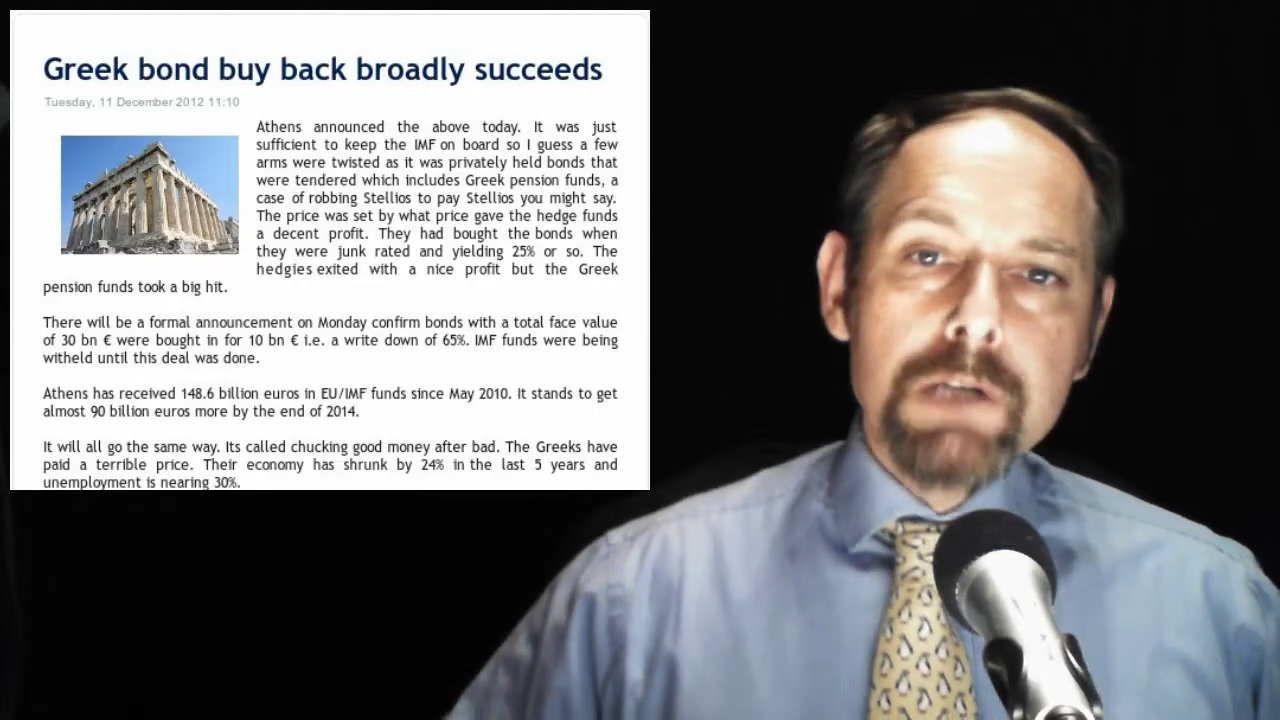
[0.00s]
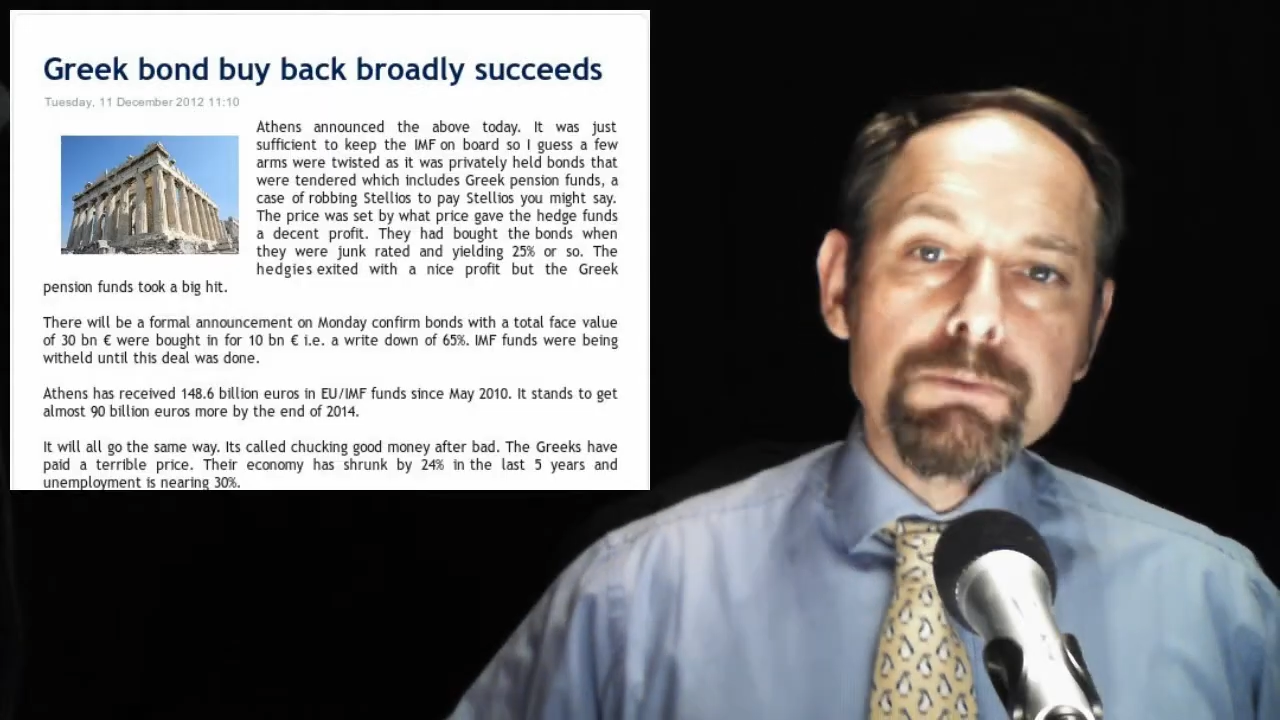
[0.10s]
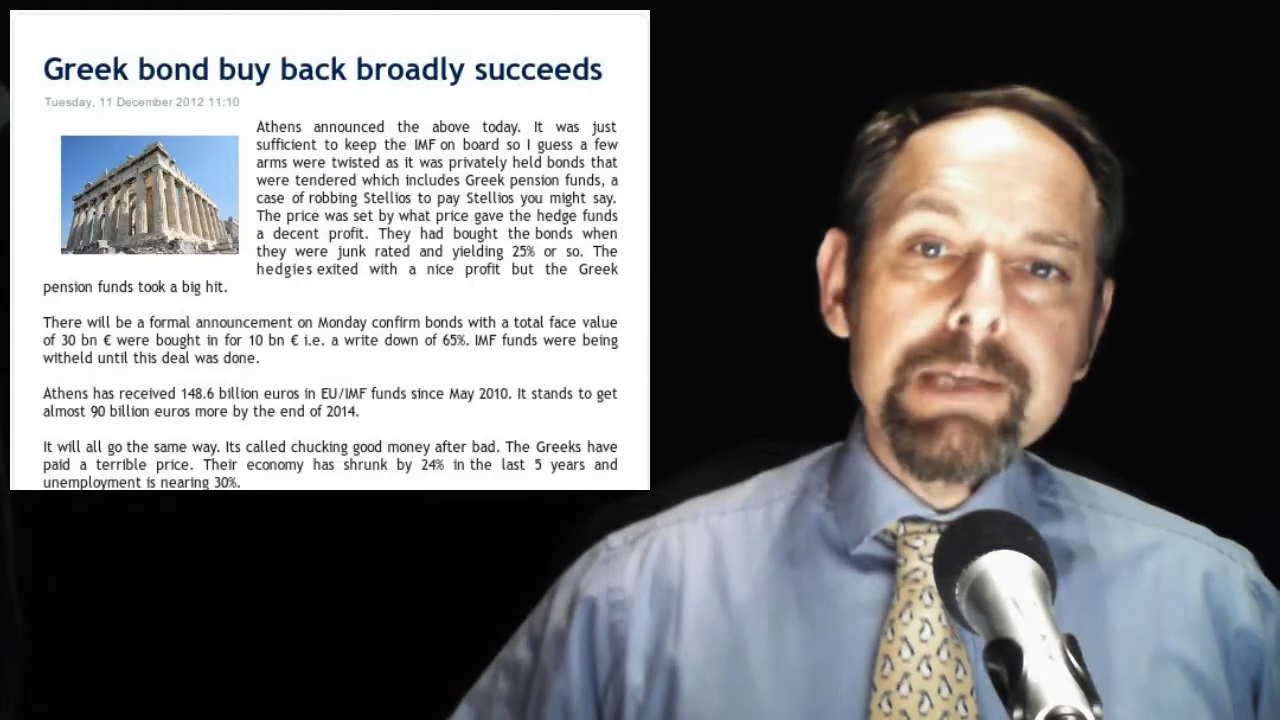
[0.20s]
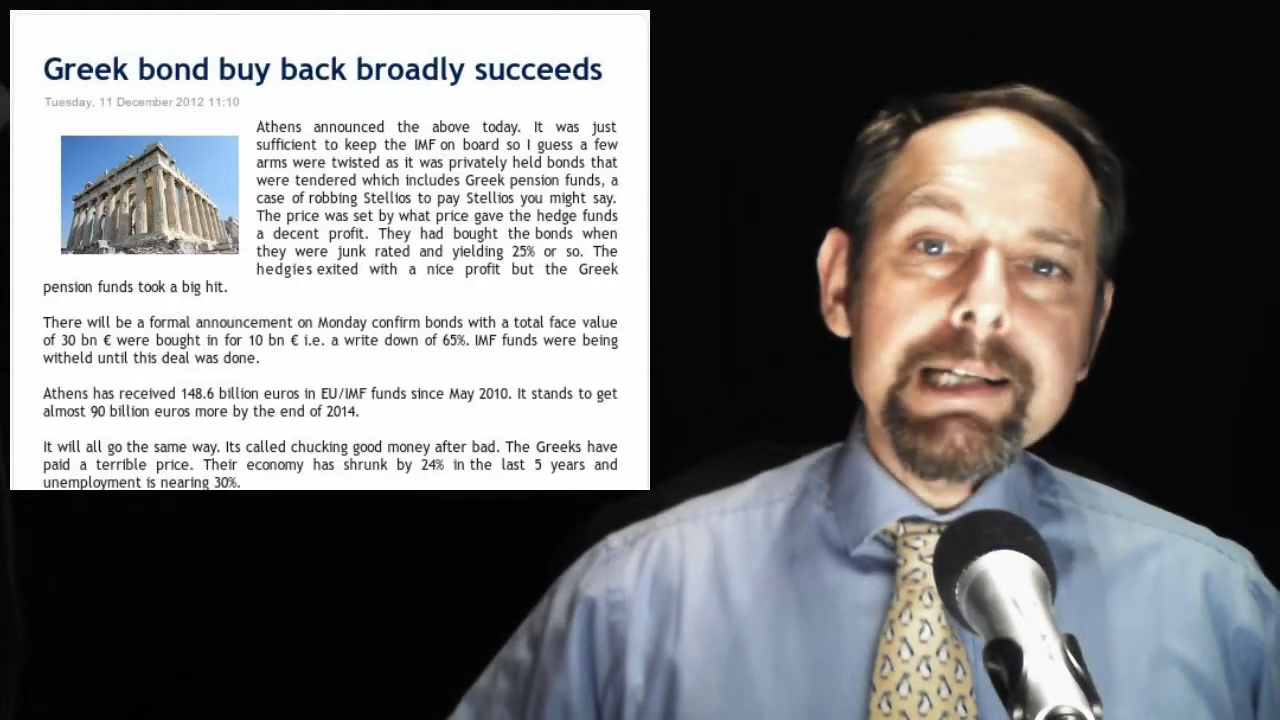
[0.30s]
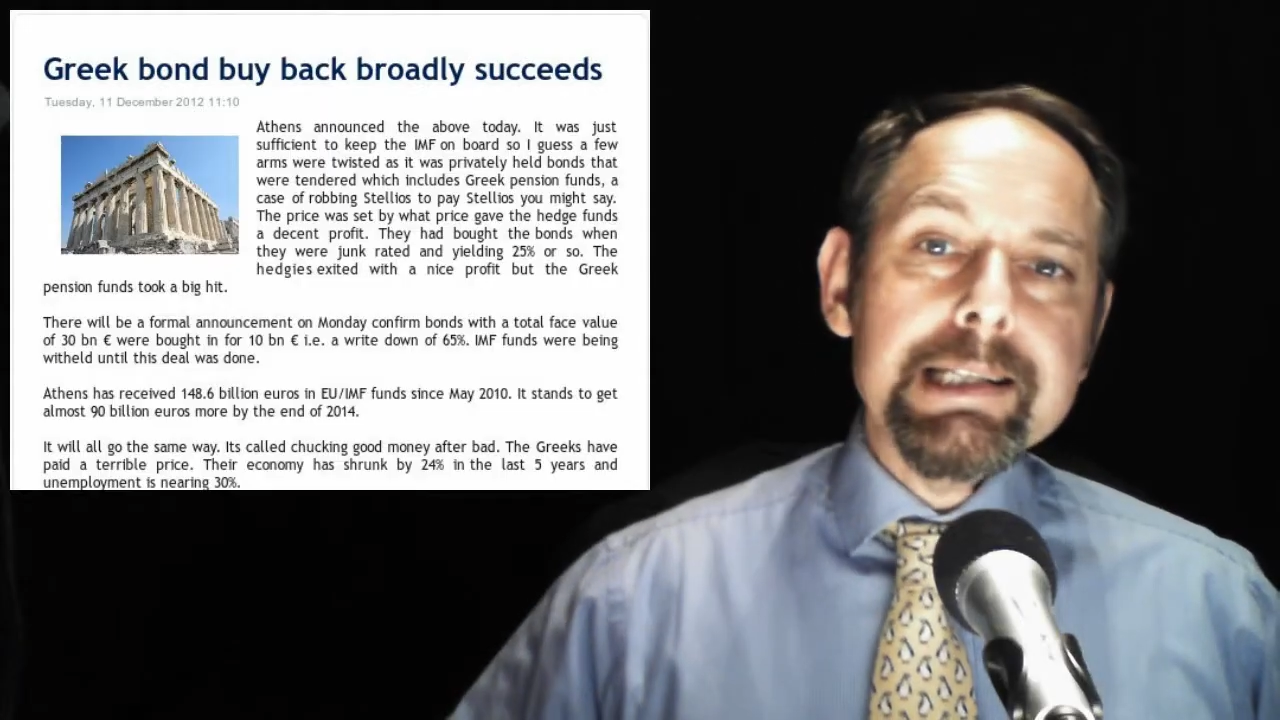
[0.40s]

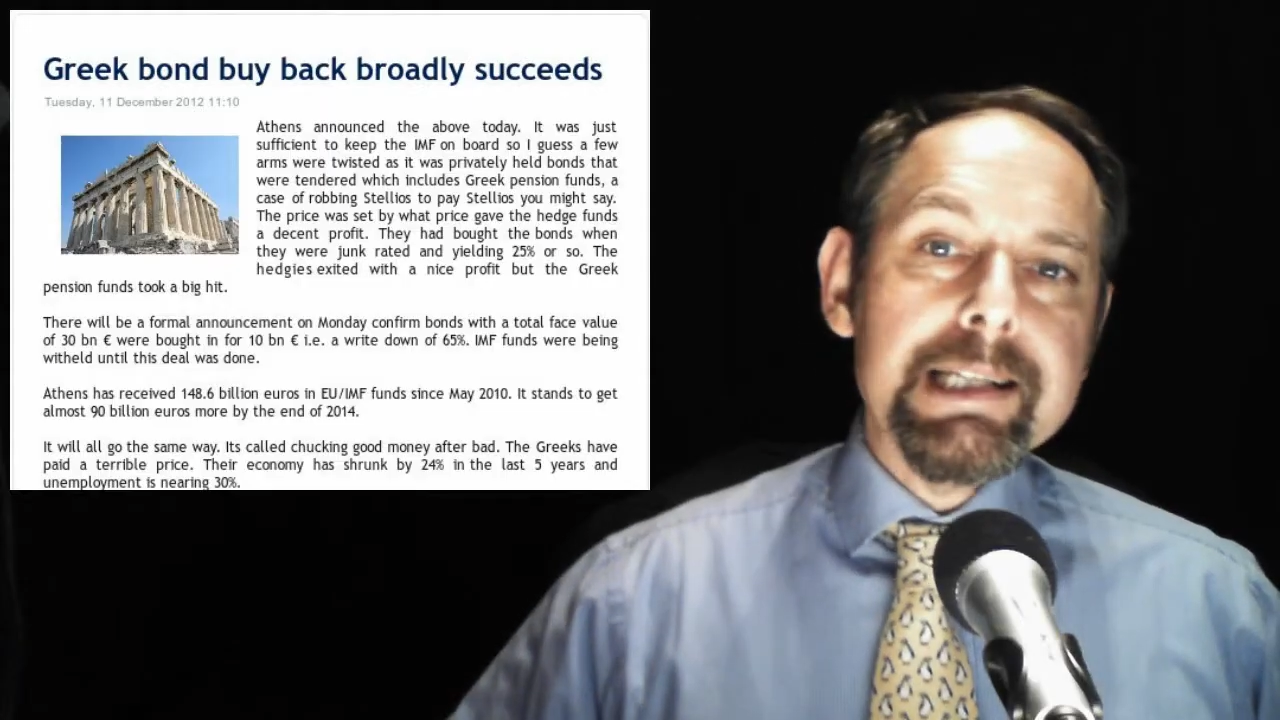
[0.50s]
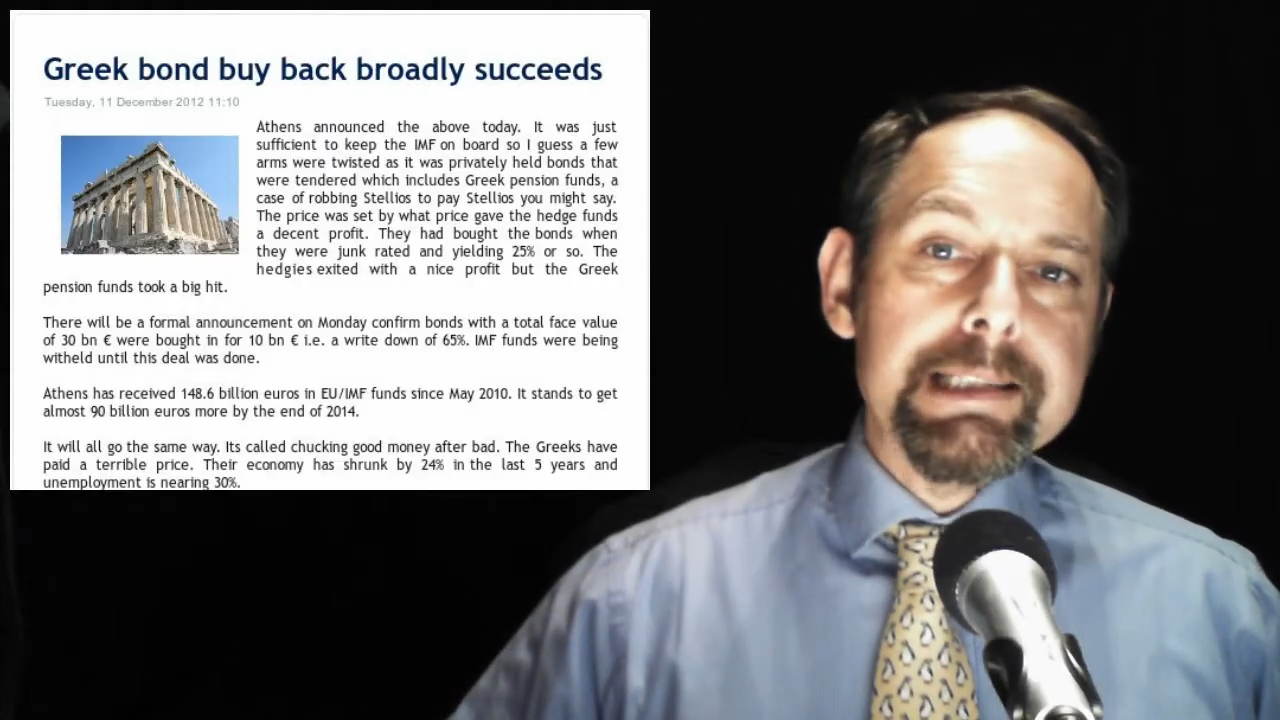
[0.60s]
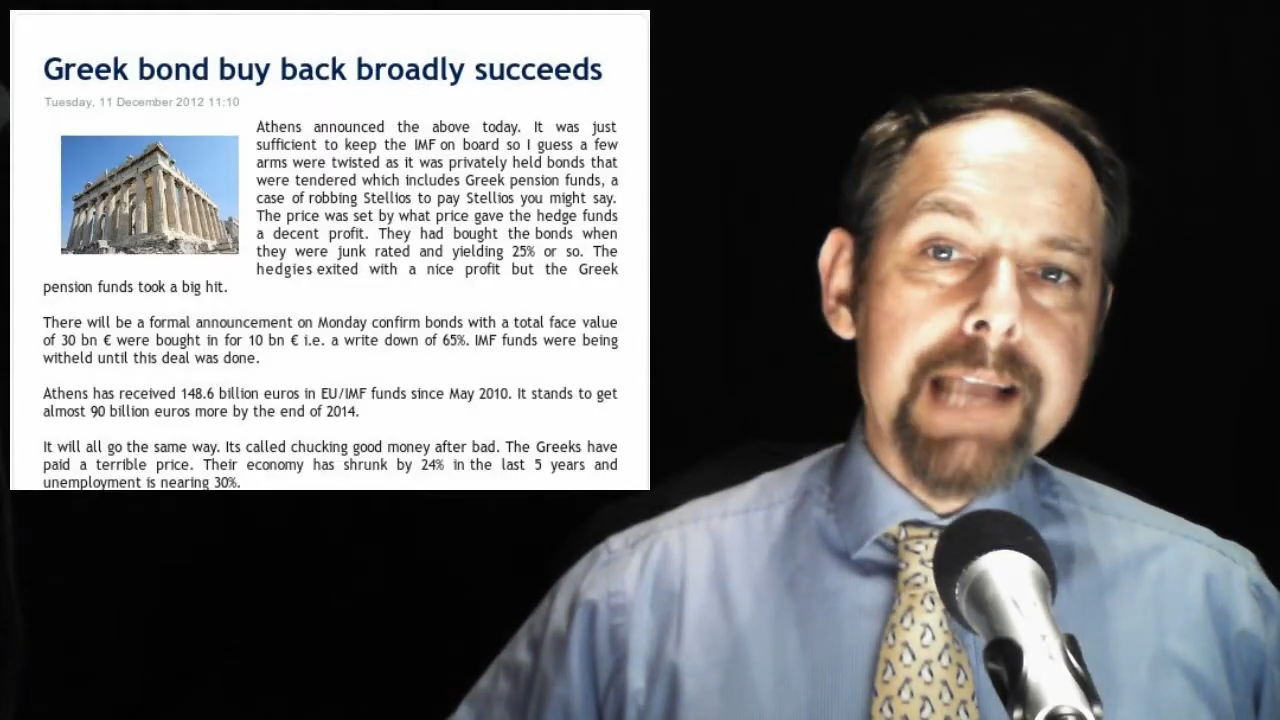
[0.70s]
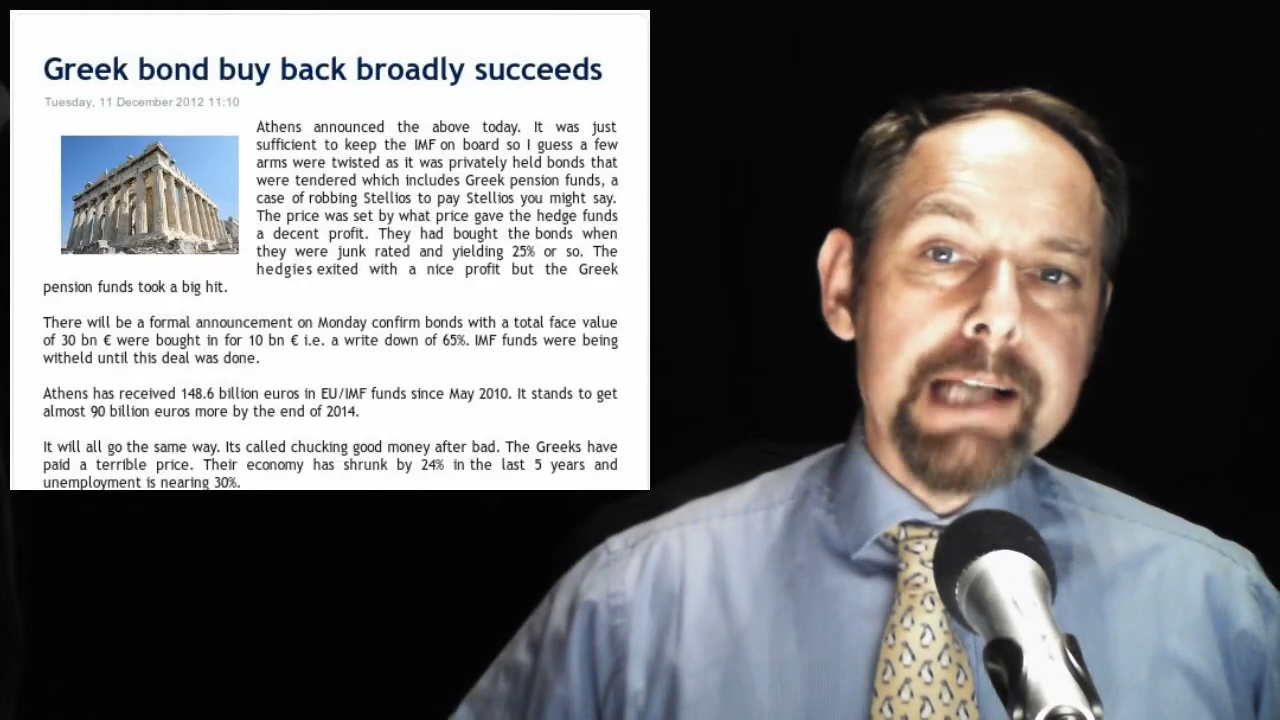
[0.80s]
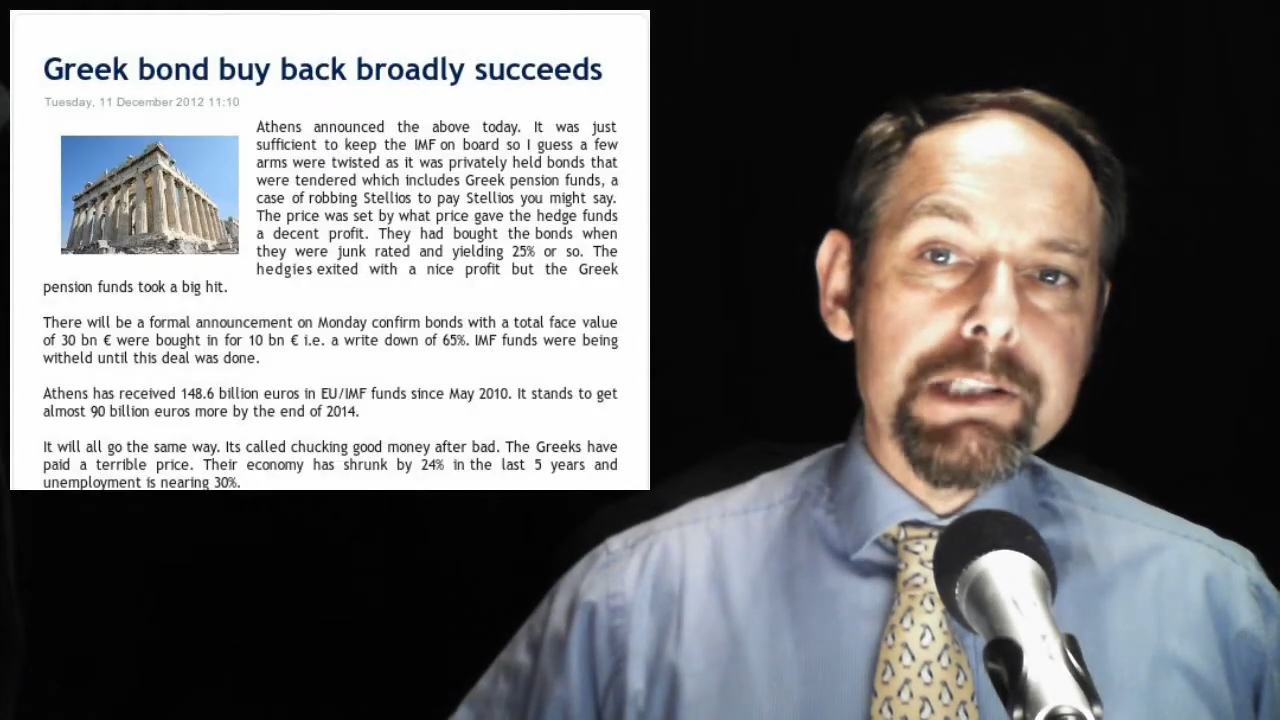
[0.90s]
Reading
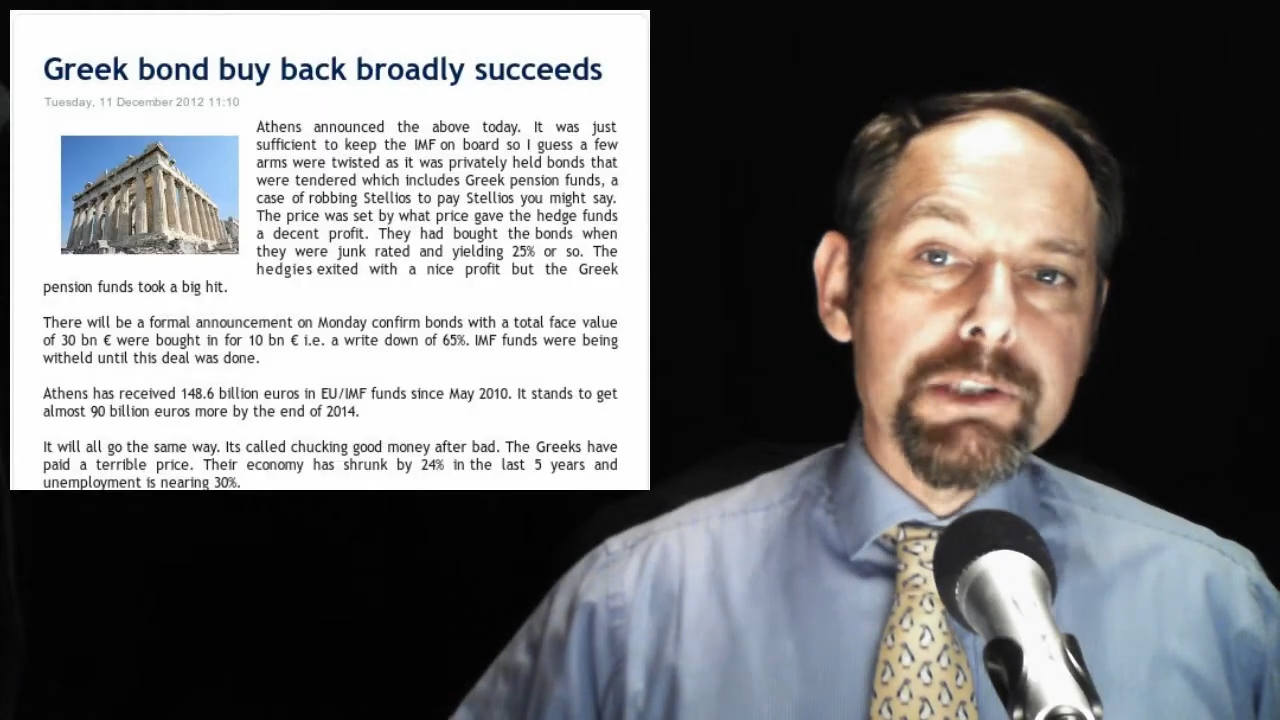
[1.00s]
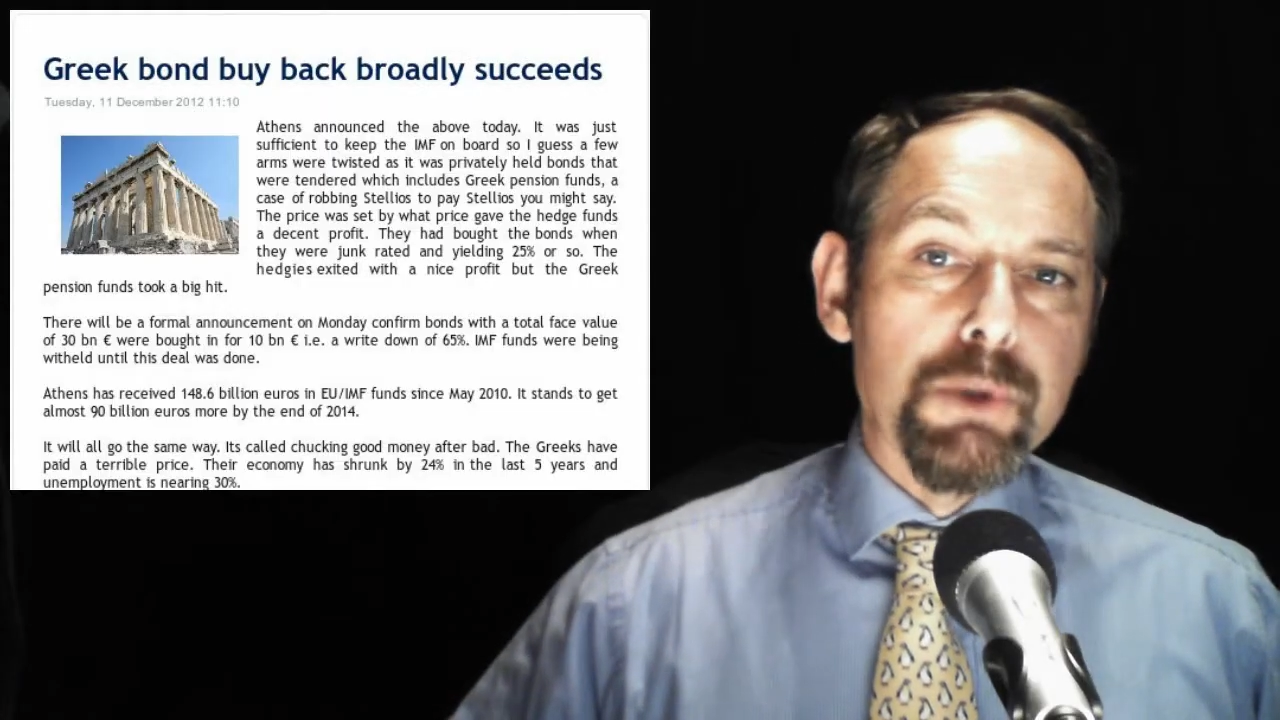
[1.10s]
this next